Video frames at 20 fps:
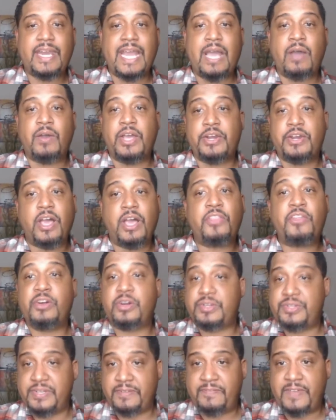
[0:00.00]
now,
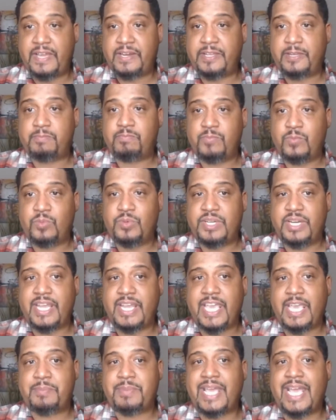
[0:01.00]
another defendant
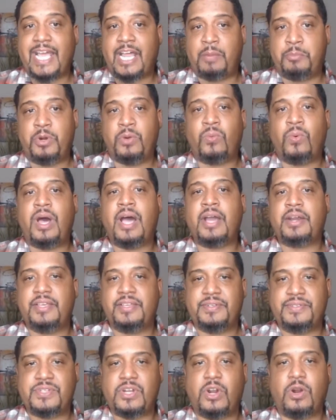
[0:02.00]
named Albert
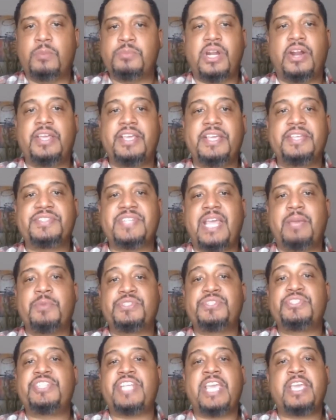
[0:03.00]
Watkins, or I'm sorry, his name
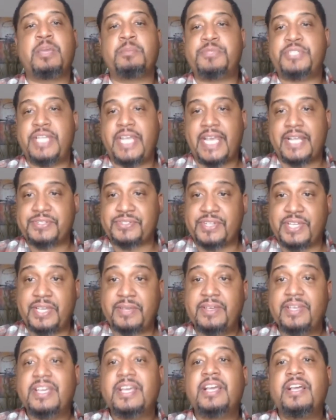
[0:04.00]
was Jacob
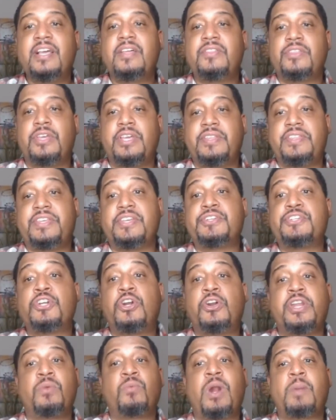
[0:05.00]
Chansley. The, the
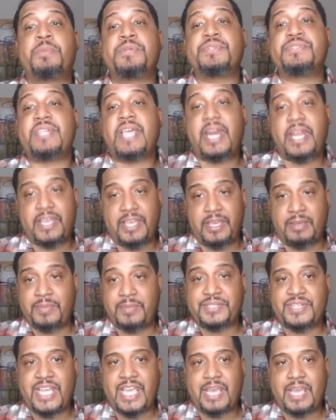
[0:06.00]
attorney representing
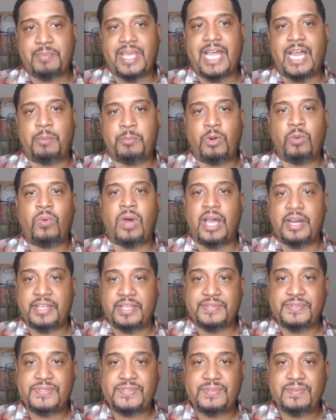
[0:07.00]
him is named Albert
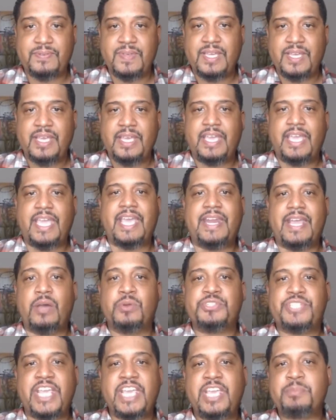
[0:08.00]
Watkins. And
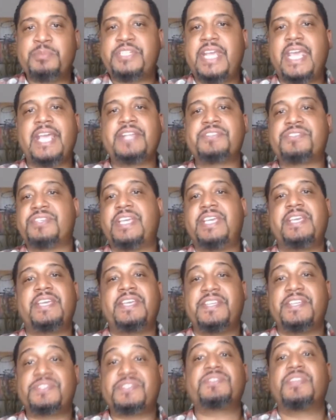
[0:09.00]
now Jacob Chansley
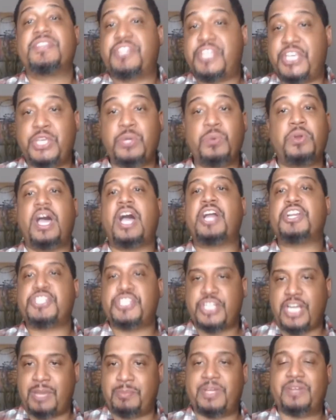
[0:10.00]
is the QAnon
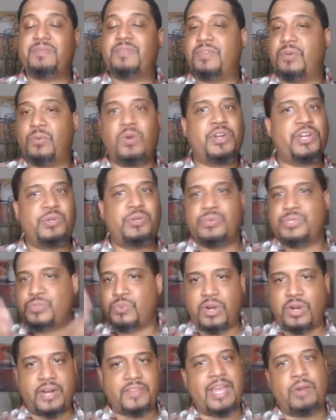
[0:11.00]
shaman, the one who
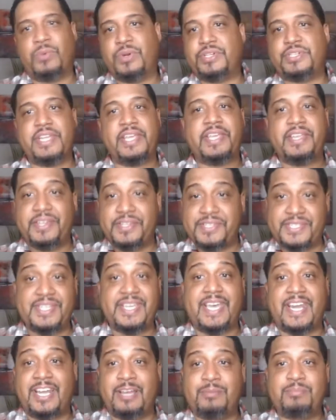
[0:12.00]
was wearing that ridiculous
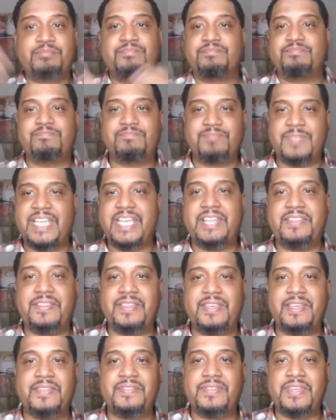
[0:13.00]
getup
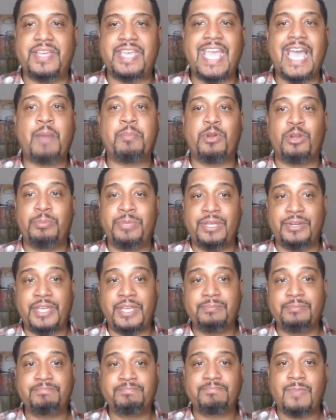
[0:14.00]
in, in the Capitol
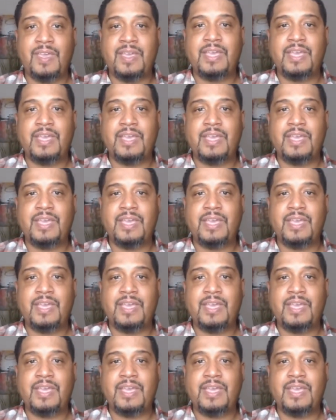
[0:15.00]
building.